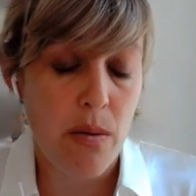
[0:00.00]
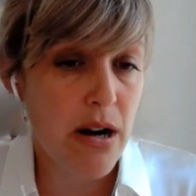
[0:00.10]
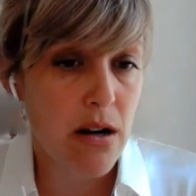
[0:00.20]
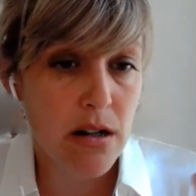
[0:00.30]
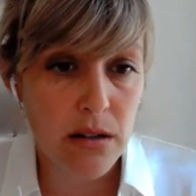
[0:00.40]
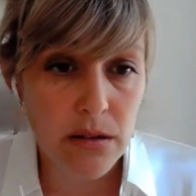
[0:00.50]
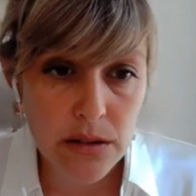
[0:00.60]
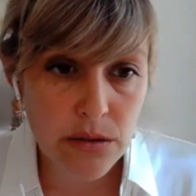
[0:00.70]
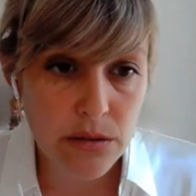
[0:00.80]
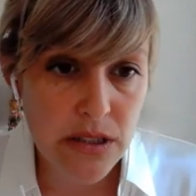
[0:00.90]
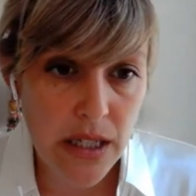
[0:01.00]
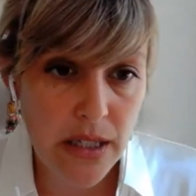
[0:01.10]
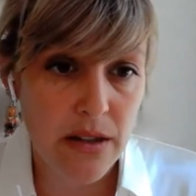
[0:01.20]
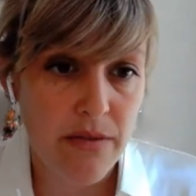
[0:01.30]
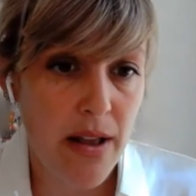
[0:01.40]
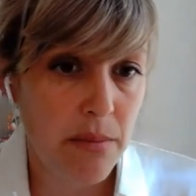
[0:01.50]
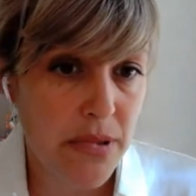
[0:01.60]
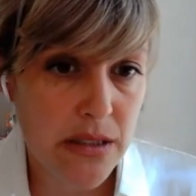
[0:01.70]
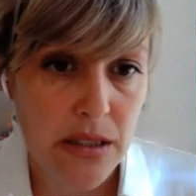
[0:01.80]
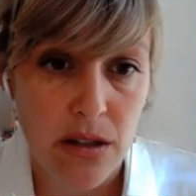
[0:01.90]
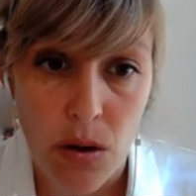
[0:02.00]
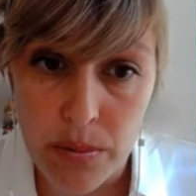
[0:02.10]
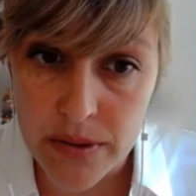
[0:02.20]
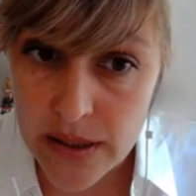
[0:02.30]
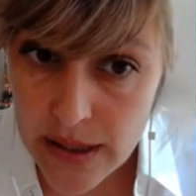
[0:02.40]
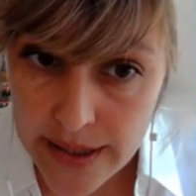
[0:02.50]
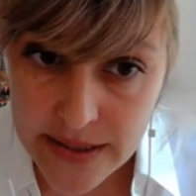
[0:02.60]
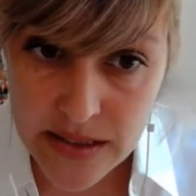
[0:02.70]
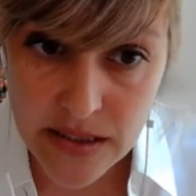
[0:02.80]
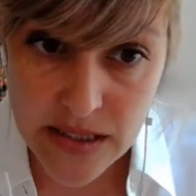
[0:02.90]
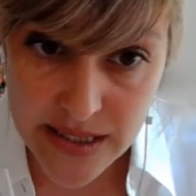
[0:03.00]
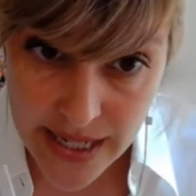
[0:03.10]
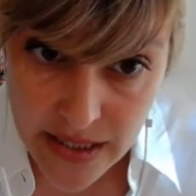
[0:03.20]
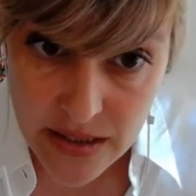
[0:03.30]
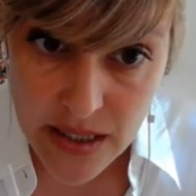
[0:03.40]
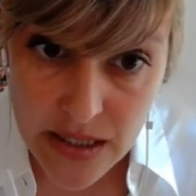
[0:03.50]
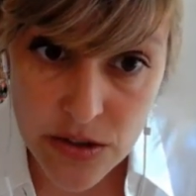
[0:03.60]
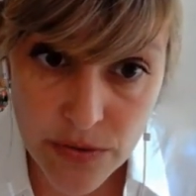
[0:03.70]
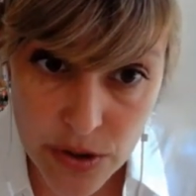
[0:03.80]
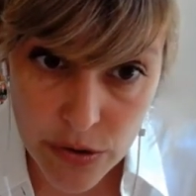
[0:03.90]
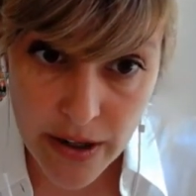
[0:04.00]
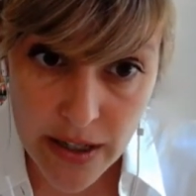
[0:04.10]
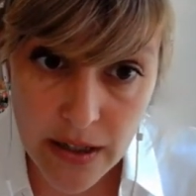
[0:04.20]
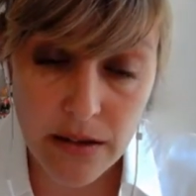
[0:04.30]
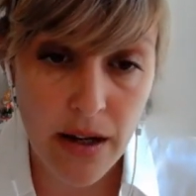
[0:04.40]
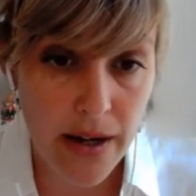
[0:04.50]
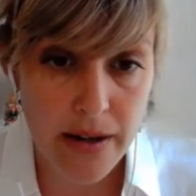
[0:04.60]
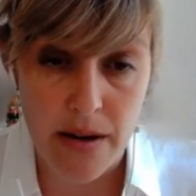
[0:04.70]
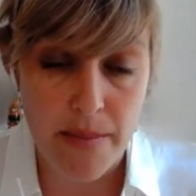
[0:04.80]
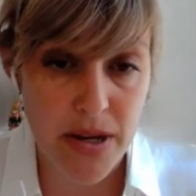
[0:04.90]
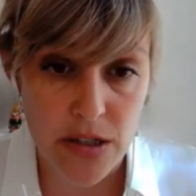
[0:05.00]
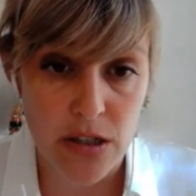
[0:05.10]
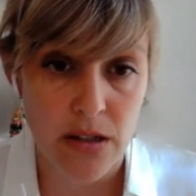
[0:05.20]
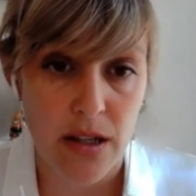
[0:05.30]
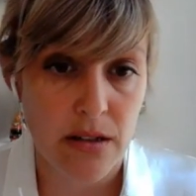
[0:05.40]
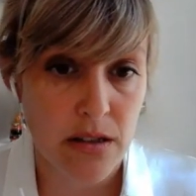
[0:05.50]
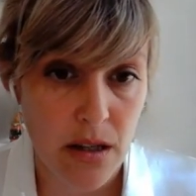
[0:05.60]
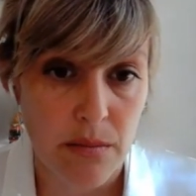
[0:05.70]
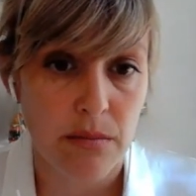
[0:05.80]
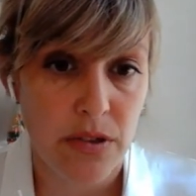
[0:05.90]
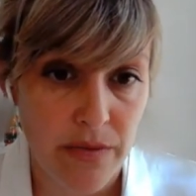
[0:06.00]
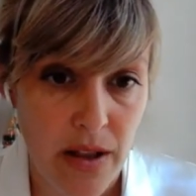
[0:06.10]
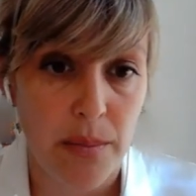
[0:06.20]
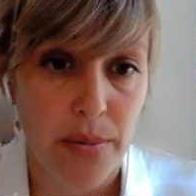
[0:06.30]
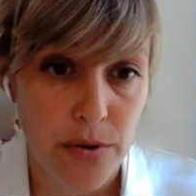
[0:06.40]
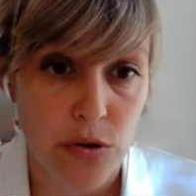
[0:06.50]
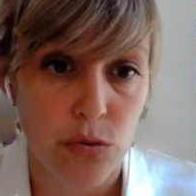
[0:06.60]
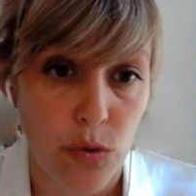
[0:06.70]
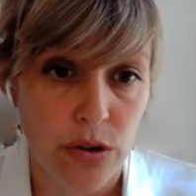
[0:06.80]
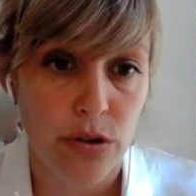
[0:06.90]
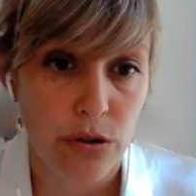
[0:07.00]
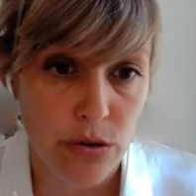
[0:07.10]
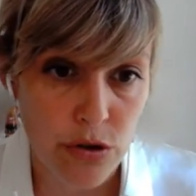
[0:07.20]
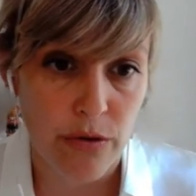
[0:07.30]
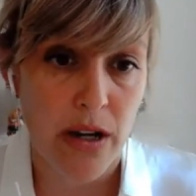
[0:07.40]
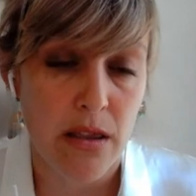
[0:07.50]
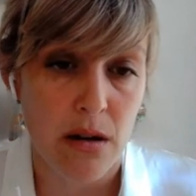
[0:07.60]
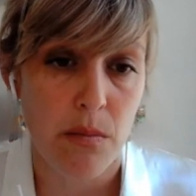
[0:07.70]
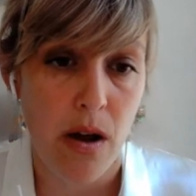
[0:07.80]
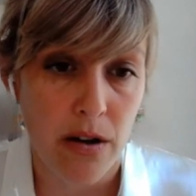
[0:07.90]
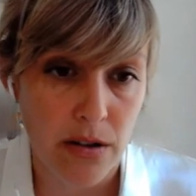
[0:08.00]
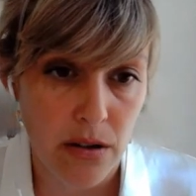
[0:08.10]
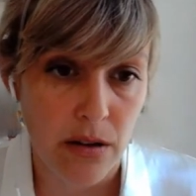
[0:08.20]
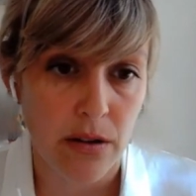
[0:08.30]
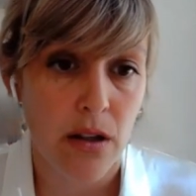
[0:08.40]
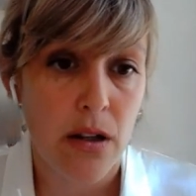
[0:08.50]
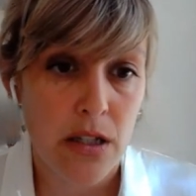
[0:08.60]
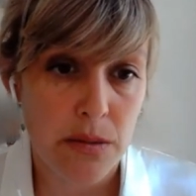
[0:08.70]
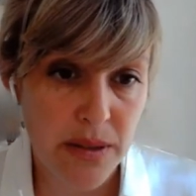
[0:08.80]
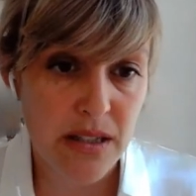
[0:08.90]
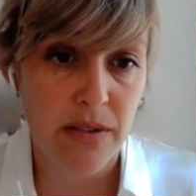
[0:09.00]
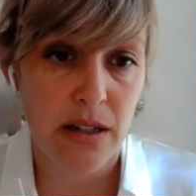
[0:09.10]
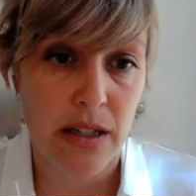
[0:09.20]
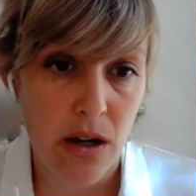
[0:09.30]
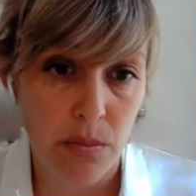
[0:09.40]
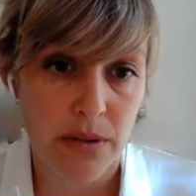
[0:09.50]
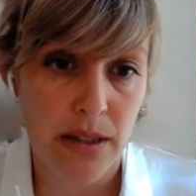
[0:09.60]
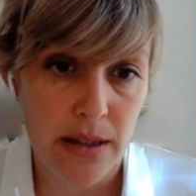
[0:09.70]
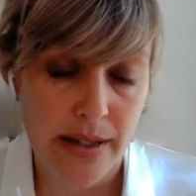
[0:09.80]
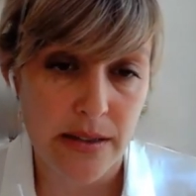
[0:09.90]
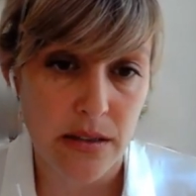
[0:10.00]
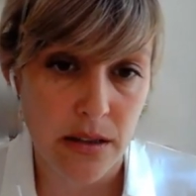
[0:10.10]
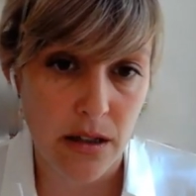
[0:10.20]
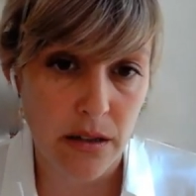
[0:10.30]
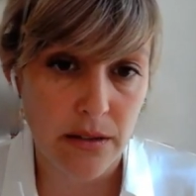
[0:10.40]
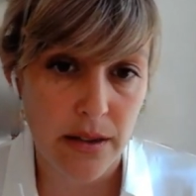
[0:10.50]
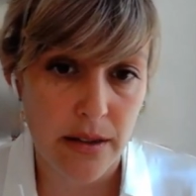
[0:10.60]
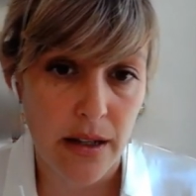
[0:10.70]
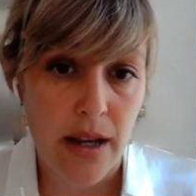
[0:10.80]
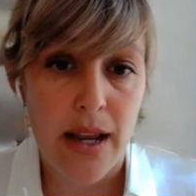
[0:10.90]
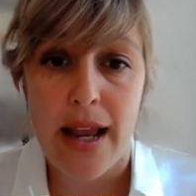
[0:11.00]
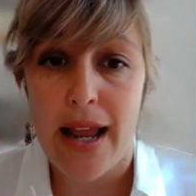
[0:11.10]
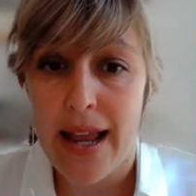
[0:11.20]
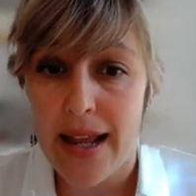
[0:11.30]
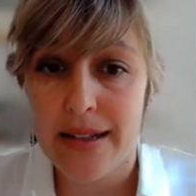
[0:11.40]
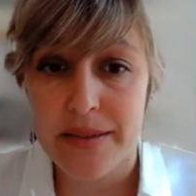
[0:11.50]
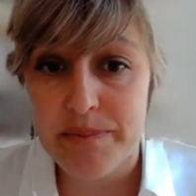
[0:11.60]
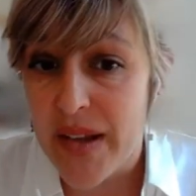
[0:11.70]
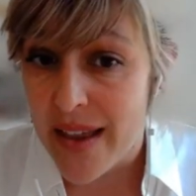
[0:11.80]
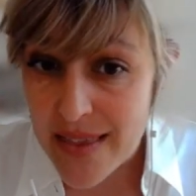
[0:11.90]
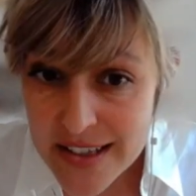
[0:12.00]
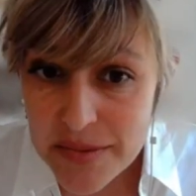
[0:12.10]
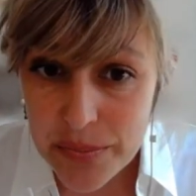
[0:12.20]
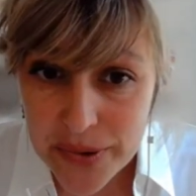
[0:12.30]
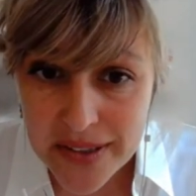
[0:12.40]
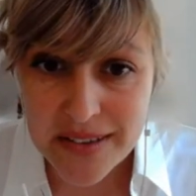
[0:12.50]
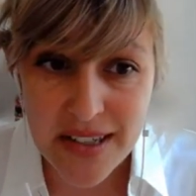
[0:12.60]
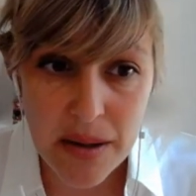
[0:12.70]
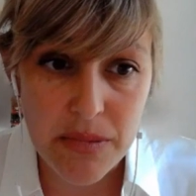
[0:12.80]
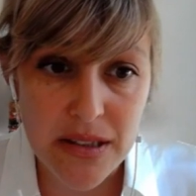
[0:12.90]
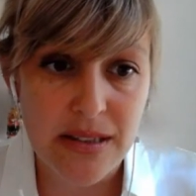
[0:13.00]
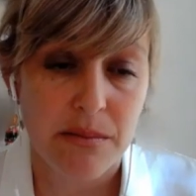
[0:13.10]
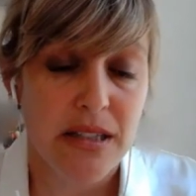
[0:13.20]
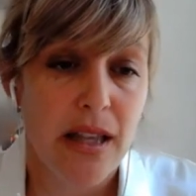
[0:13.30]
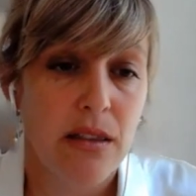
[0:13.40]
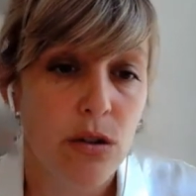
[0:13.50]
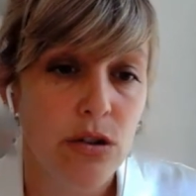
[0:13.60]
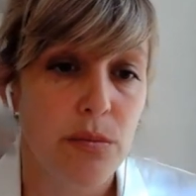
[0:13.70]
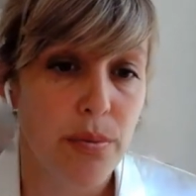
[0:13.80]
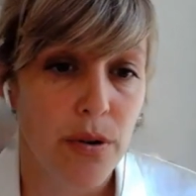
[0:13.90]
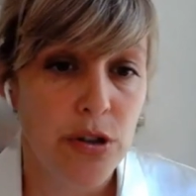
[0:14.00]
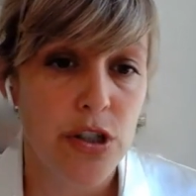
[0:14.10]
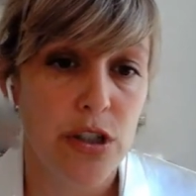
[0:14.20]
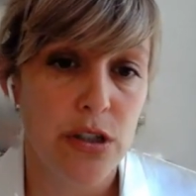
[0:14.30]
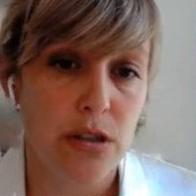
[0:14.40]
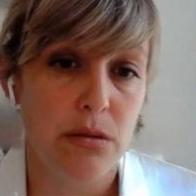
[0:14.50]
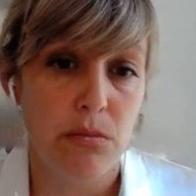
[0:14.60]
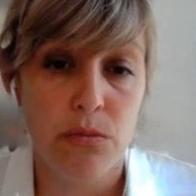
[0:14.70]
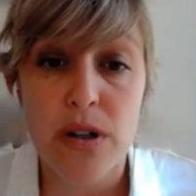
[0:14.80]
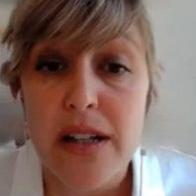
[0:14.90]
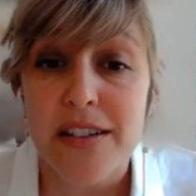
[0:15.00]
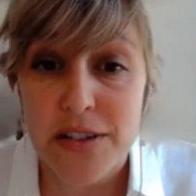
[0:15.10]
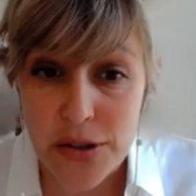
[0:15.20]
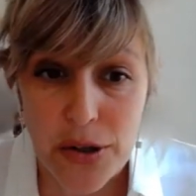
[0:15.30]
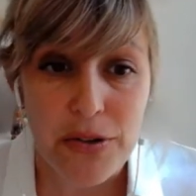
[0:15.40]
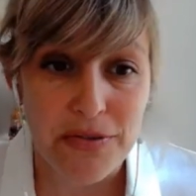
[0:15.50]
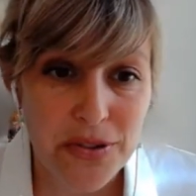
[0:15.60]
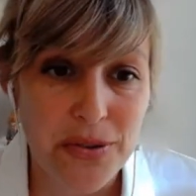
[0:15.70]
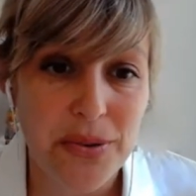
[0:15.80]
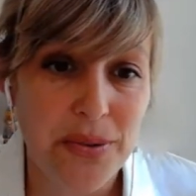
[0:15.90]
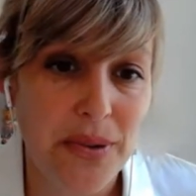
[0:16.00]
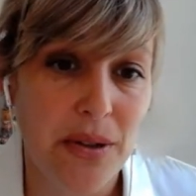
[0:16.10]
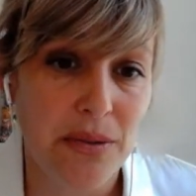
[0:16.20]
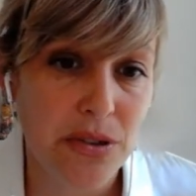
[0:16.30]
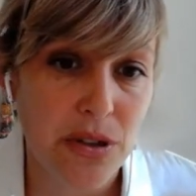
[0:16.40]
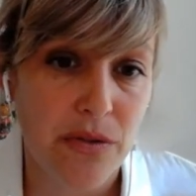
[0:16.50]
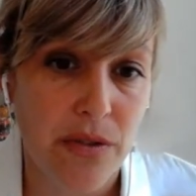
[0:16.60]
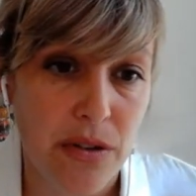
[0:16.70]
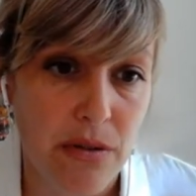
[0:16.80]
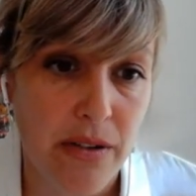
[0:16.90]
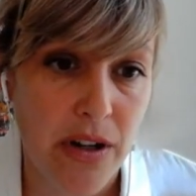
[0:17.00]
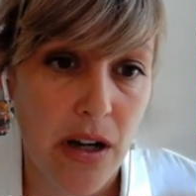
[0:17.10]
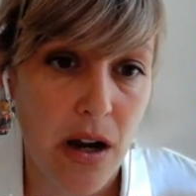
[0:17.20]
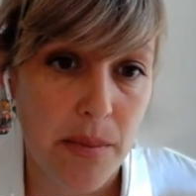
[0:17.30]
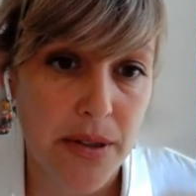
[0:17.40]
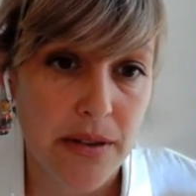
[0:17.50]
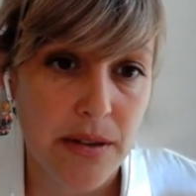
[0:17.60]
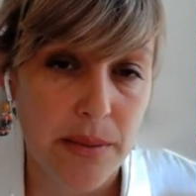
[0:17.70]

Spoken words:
We are also seeing developments in openly licensed data sets for training. I mentioned that some developers want to train their models on specifically openly licensed content. And at this point in time, it seems that those approaches will serve to, you know, serve a thriving commons.